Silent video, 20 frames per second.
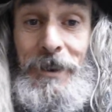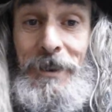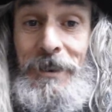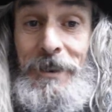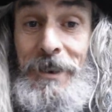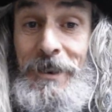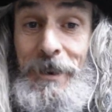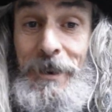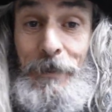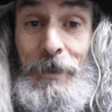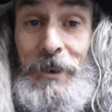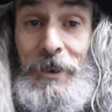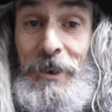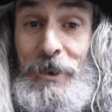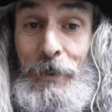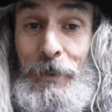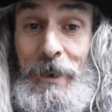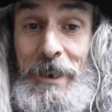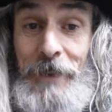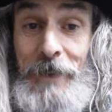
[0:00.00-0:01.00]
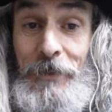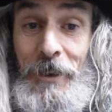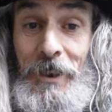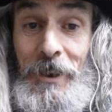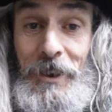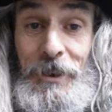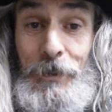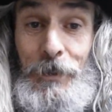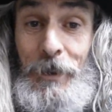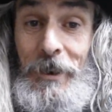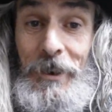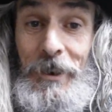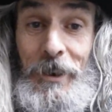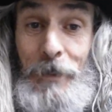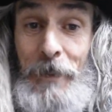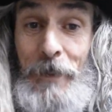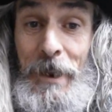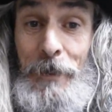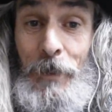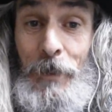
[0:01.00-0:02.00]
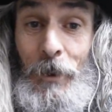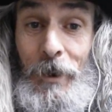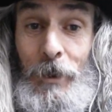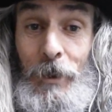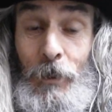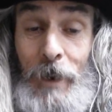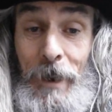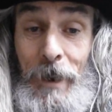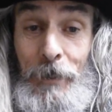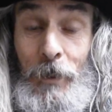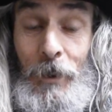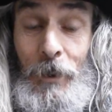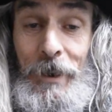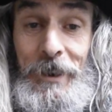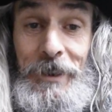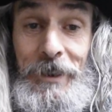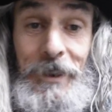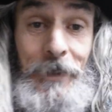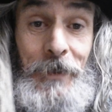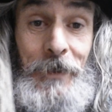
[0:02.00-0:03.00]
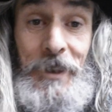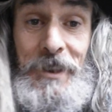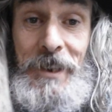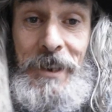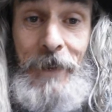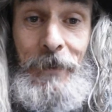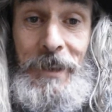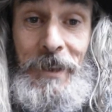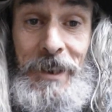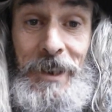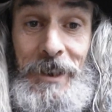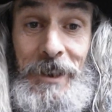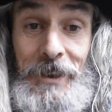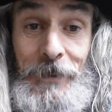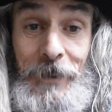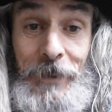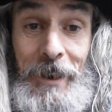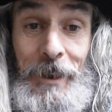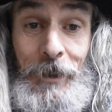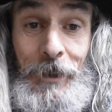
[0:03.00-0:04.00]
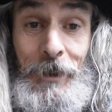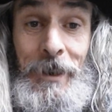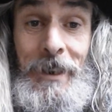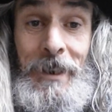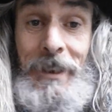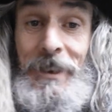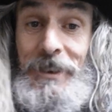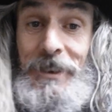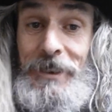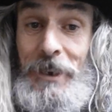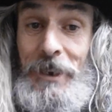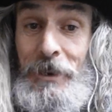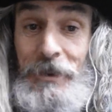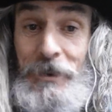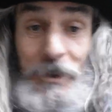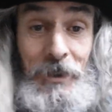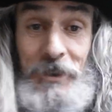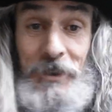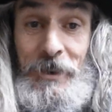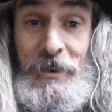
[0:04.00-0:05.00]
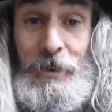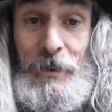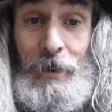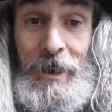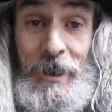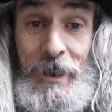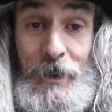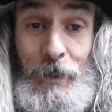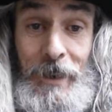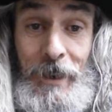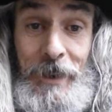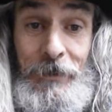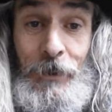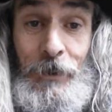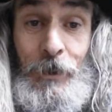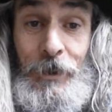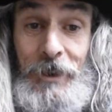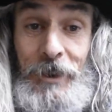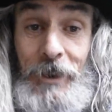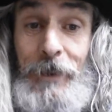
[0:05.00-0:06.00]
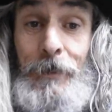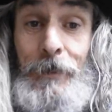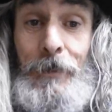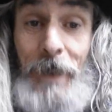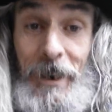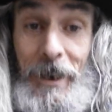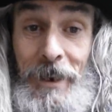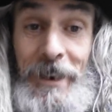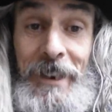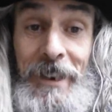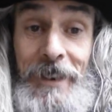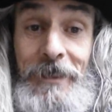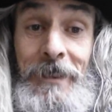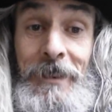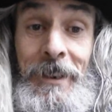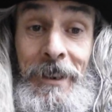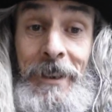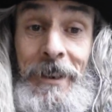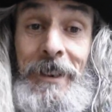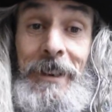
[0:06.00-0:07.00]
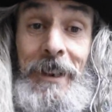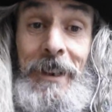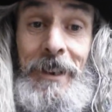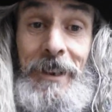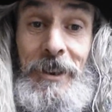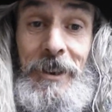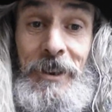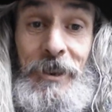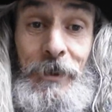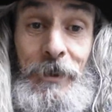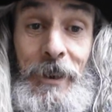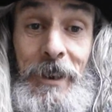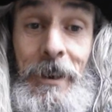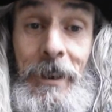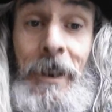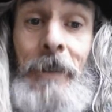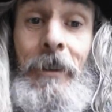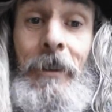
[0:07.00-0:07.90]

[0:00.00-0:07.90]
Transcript: December the 21st, we're at the midway point of the 7 years of hell. It goes on to 2024, so buckle in, get used to it.